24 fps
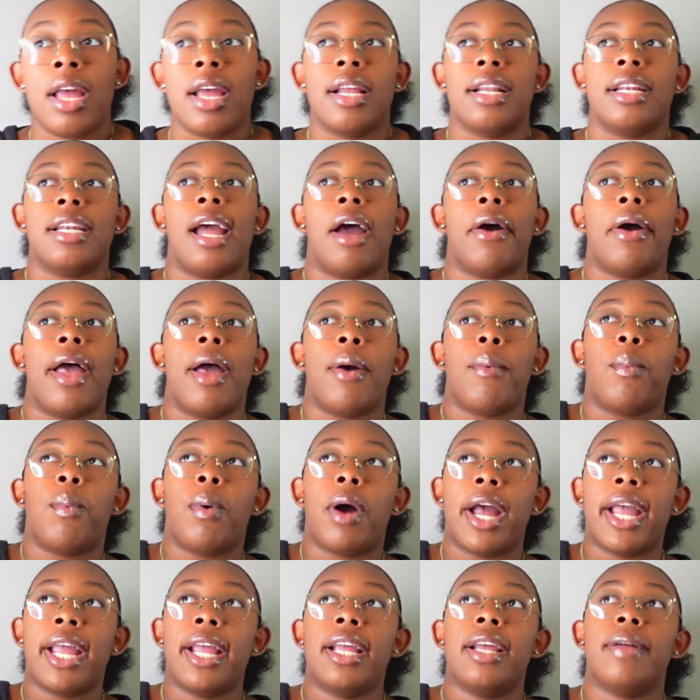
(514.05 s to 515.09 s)
Now at
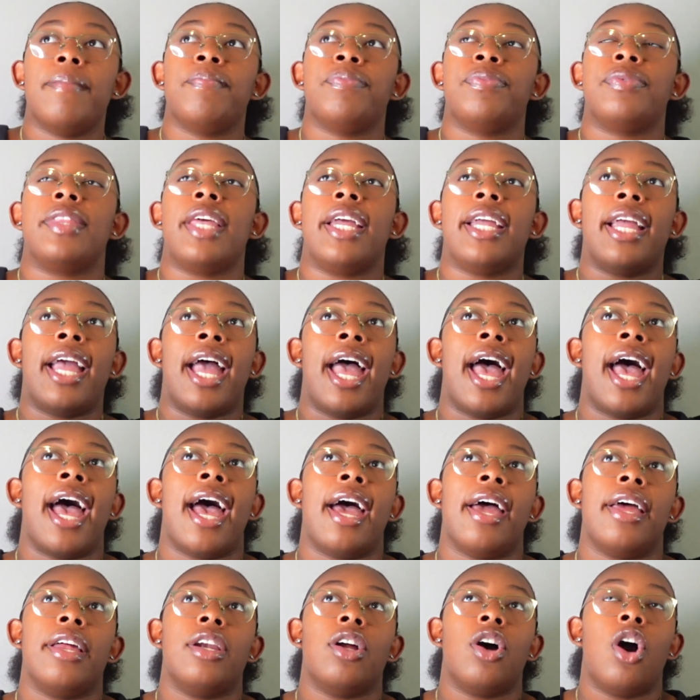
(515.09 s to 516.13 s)
White, they
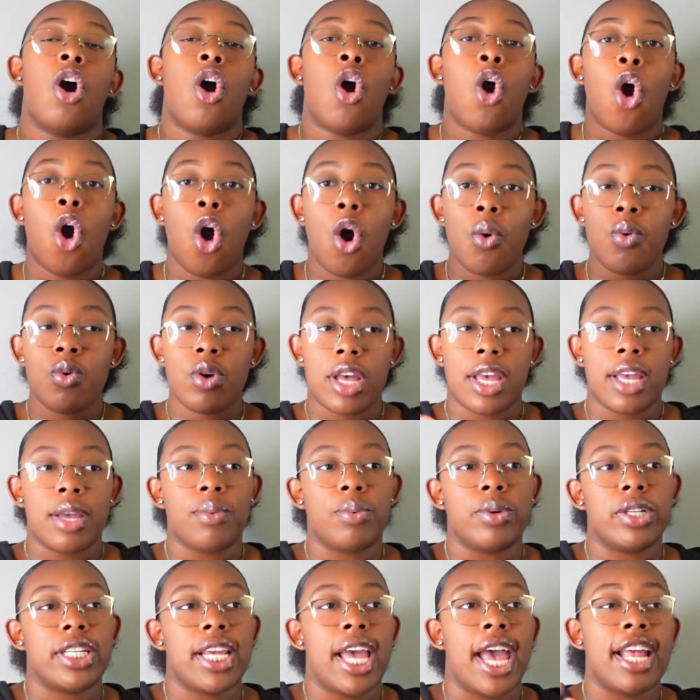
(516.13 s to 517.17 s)
had a hallway
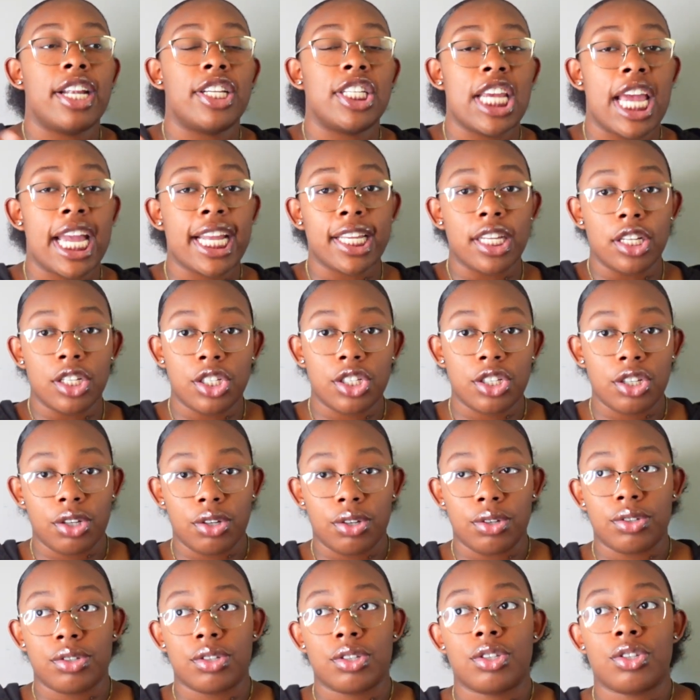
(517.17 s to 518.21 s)
which had Jack and
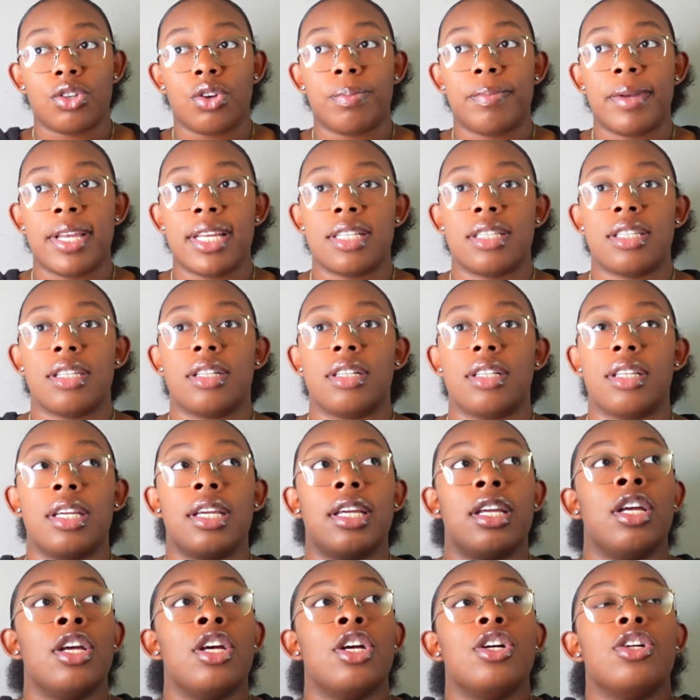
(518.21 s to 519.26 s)
Jill's, so
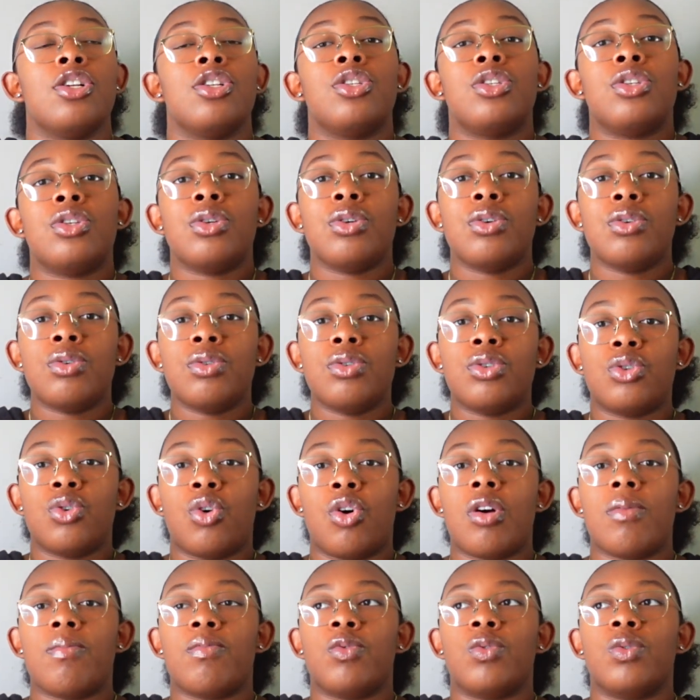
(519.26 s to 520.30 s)
basically 2
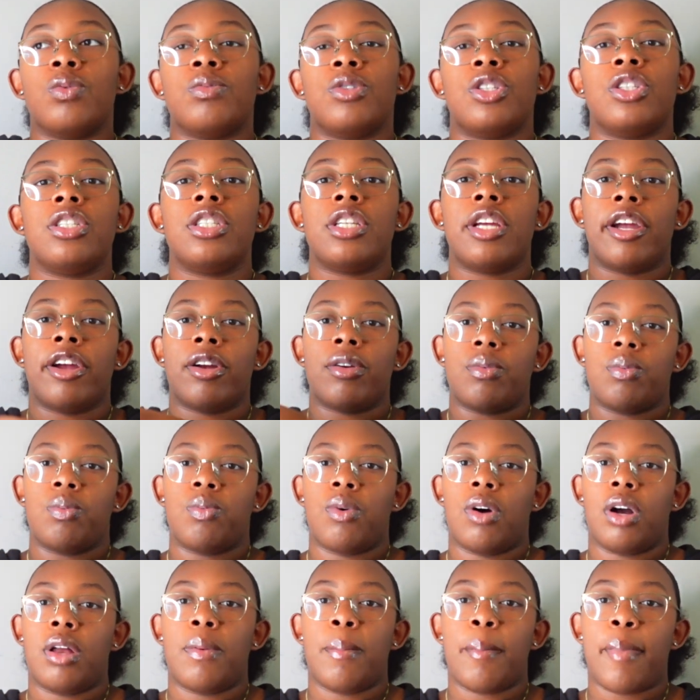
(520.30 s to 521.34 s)
dorm rooms shared
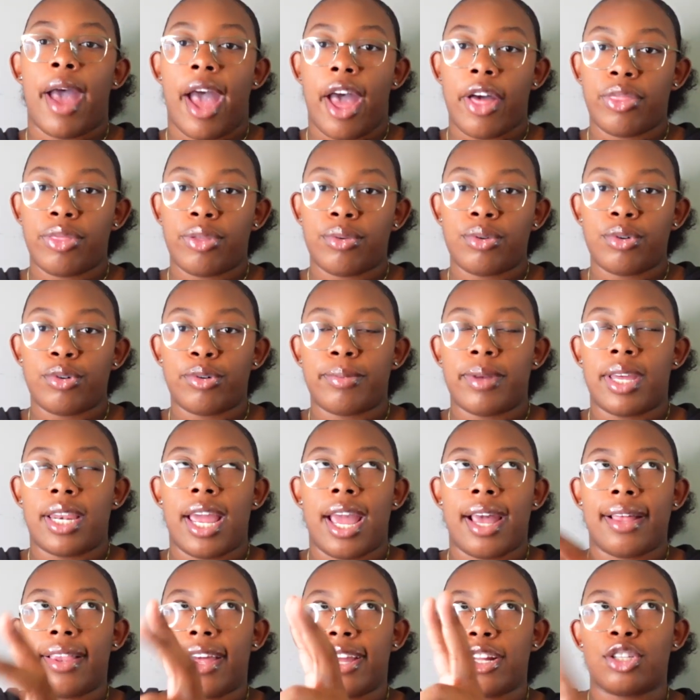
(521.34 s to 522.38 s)
1 bathroom, and it
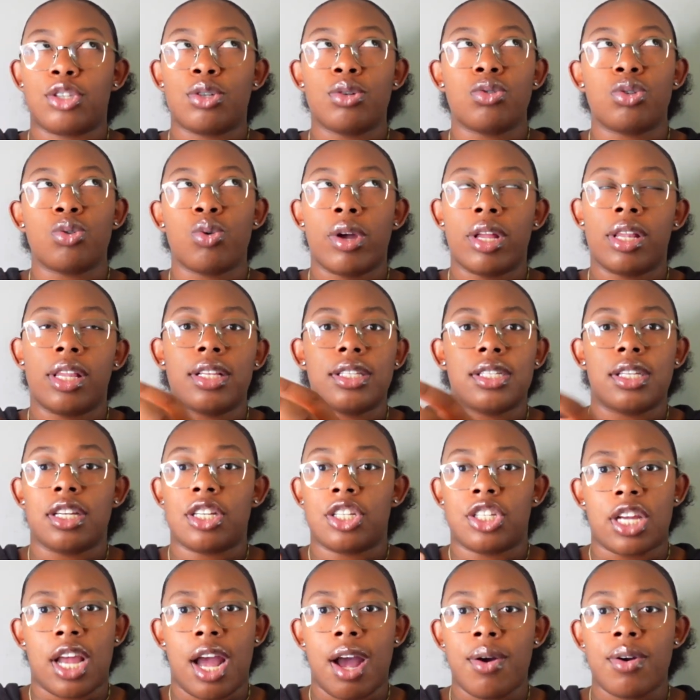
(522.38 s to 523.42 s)
had like 2 toilets and a
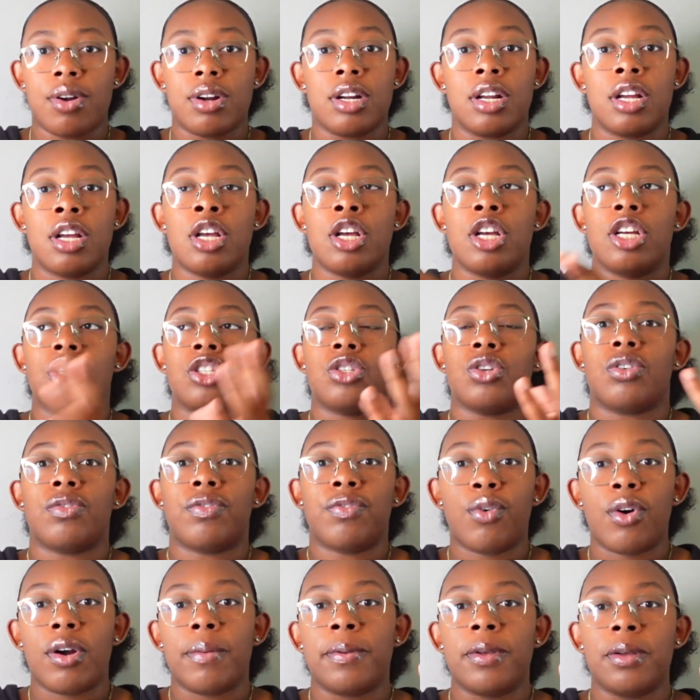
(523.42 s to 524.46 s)
shower, so
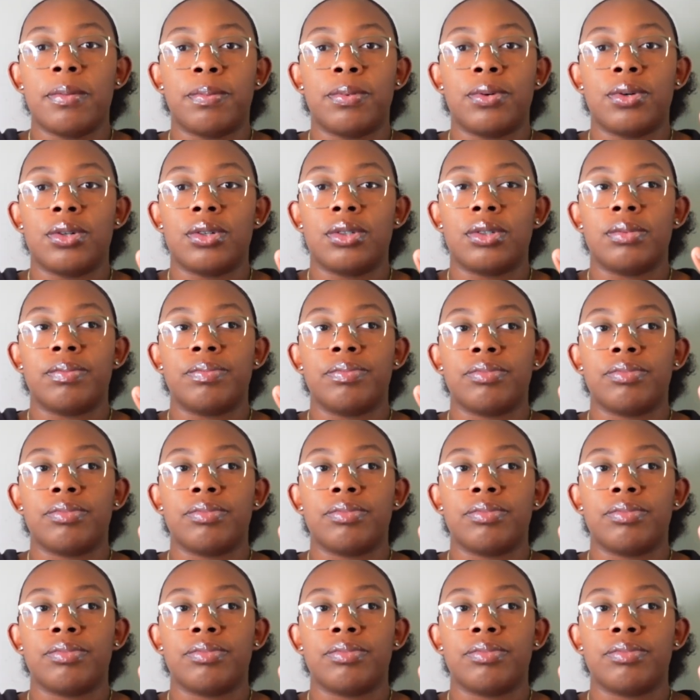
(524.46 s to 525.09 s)
4 people